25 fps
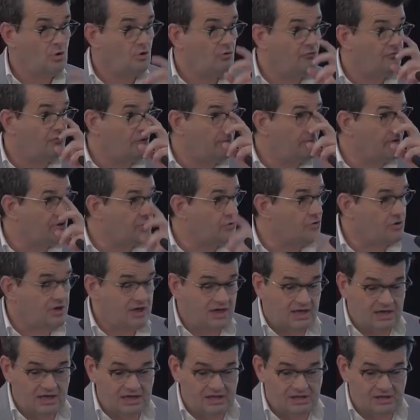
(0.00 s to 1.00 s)
Former
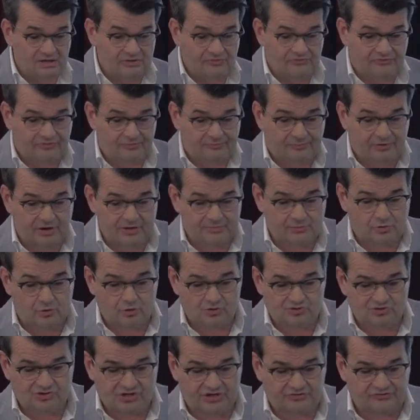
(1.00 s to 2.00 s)
UK Supreme
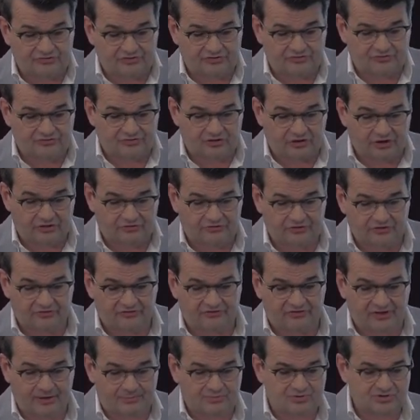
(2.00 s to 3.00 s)
Court Justice Jonathan
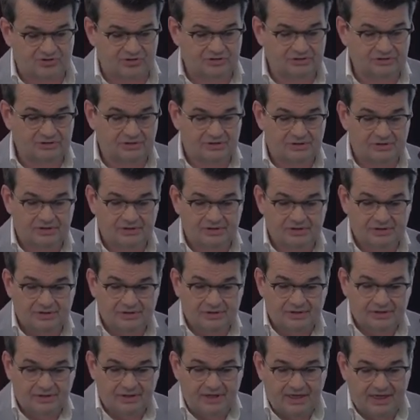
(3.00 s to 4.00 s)
Sumption
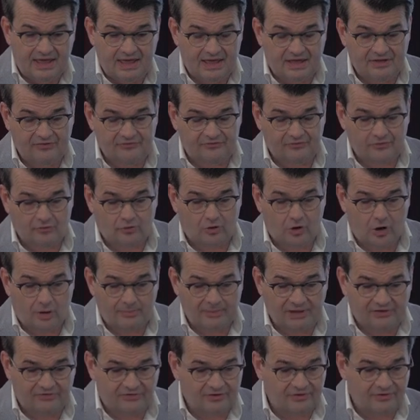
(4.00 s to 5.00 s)
has
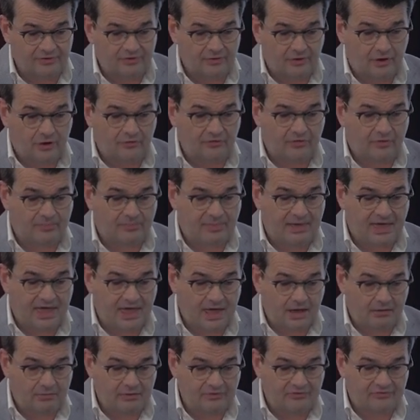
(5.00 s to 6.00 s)
commented on the
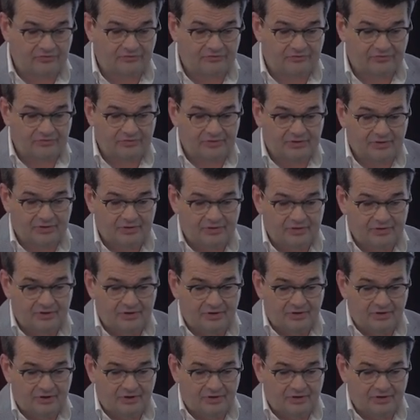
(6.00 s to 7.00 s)
powers
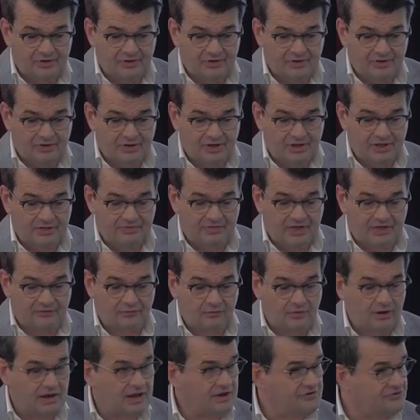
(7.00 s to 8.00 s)

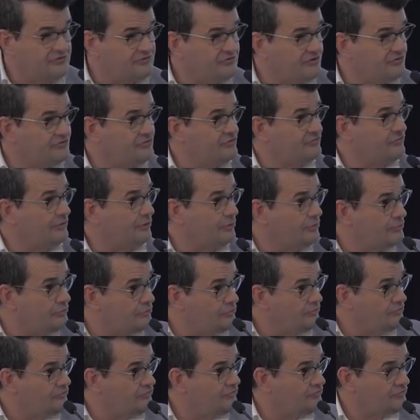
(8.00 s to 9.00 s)
that legislatures
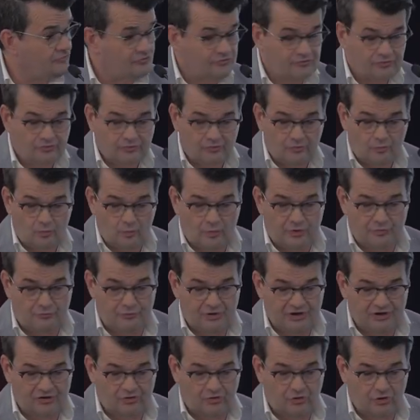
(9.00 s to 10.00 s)
lose with
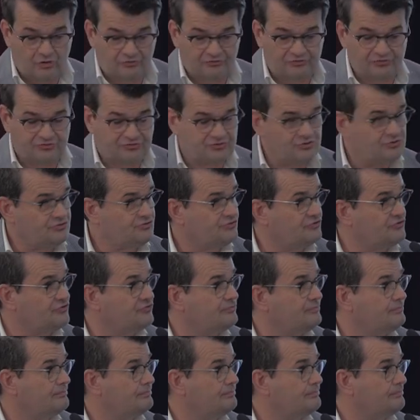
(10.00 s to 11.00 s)
written
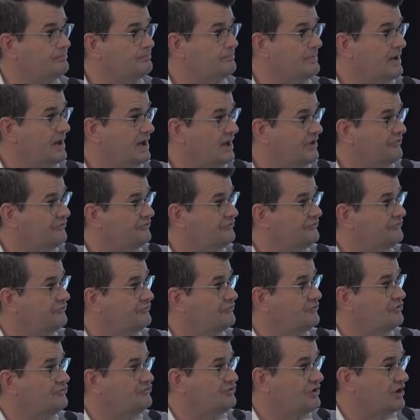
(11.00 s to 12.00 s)
constitutions passed
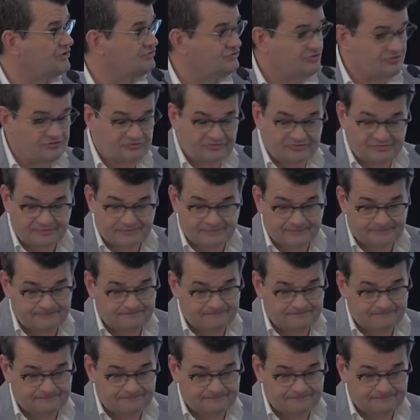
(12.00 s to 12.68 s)
to judges.